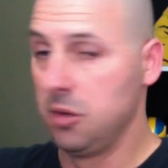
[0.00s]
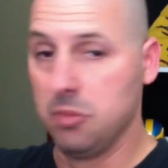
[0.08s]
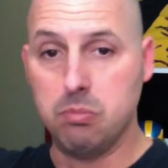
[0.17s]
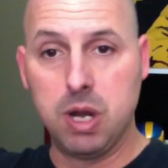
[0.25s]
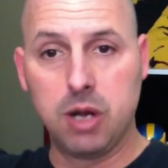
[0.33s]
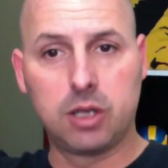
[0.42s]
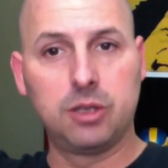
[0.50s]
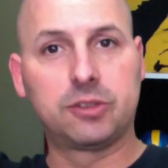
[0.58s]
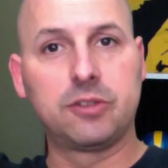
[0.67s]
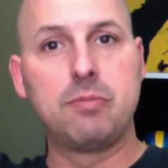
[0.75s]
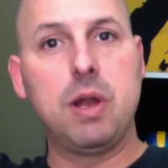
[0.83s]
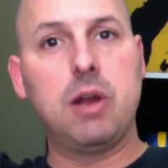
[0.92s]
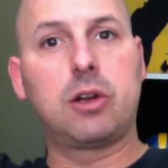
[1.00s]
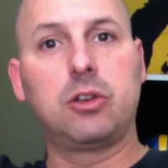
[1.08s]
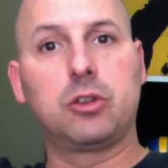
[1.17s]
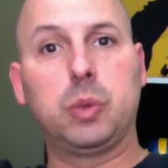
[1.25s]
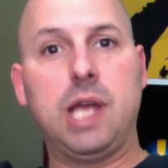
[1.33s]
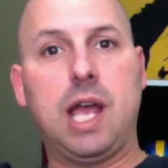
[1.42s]
Miracles of
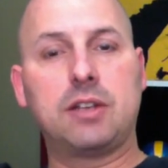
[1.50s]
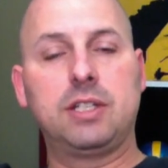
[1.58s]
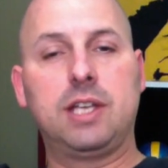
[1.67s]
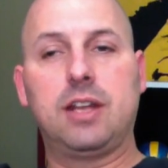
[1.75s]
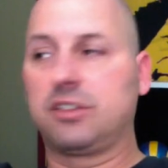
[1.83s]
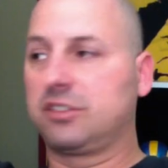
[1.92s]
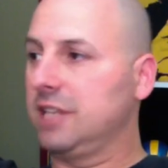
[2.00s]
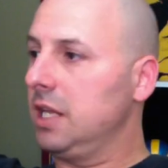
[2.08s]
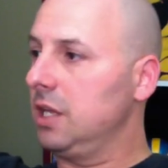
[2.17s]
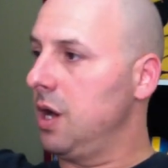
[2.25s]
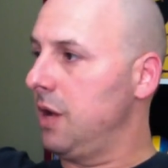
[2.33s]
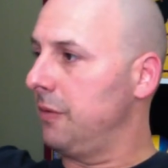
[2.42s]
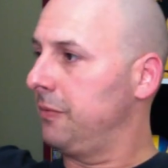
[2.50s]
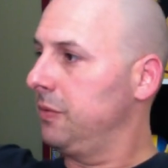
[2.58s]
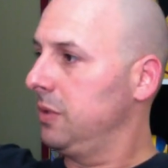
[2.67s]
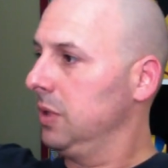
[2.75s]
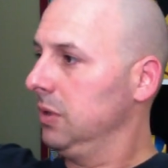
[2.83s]
miracles, we actually get a sell-off.